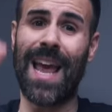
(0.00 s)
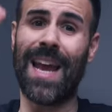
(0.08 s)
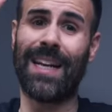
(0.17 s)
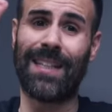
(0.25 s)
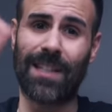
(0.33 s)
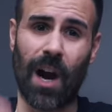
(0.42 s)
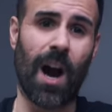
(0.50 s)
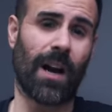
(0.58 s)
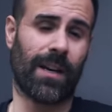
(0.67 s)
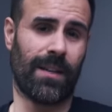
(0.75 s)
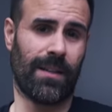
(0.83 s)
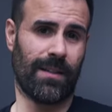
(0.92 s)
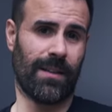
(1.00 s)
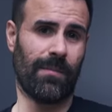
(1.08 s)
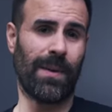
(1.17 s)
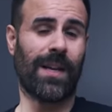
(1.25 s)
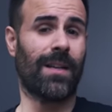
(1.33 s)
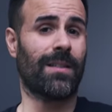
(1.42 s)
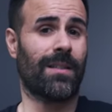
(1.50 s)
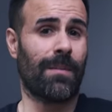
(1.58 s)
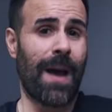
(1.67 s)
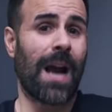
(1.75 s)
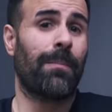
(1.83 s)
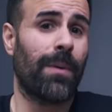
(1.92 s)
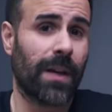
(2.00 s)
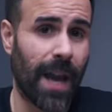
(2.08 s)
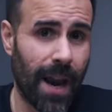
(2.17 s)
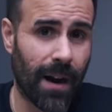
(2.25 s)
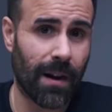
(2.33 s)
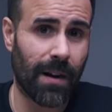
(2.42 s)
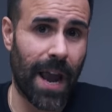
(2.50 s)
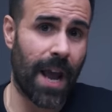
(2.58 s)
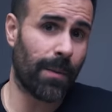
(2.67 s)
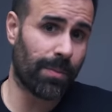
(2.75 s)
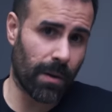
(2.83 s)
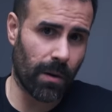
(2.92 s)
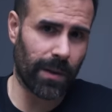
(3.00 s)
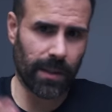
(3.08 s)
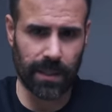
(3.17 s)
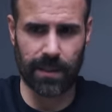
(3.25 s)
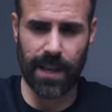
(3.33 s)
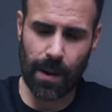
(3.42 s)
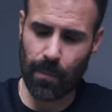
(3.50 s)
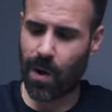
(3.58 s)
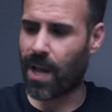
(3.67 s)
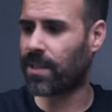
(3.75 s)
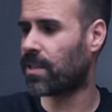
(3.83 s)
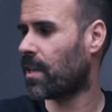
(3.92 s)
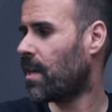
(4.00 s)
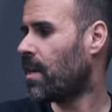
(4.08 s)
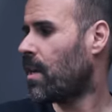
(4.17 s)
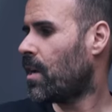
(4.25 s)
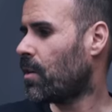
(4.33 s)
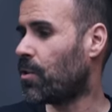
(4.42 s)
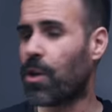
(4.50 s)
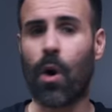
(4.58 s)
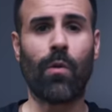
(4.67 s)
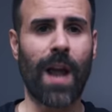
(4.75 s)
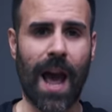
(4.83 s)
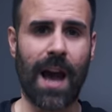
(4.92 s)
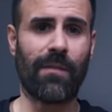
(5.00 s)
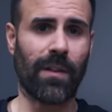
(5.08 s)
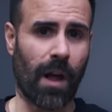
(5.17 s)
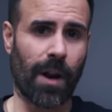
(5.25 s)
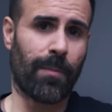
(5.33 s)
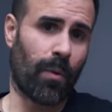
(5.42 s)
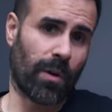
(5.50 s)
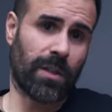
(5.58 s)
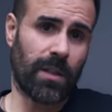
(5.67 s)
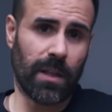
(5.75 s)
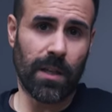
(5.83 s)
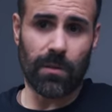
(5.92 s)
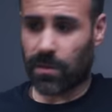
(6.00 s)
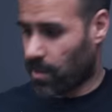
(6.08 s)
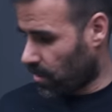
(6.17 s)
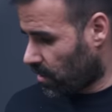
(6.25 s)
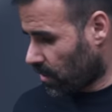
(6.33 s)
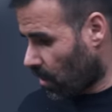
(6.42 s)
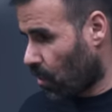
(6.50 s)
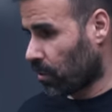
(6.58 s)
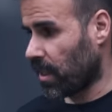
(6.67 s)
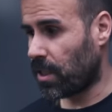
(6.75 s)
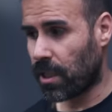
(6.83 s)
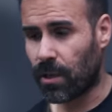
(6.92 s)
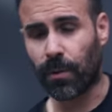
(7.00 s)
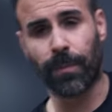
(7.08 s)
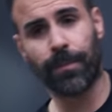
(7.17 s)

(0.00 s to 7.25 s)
a dock because the MacBook Air and Pro, at least the M1s, don't have a lot of ports to use. There's only two.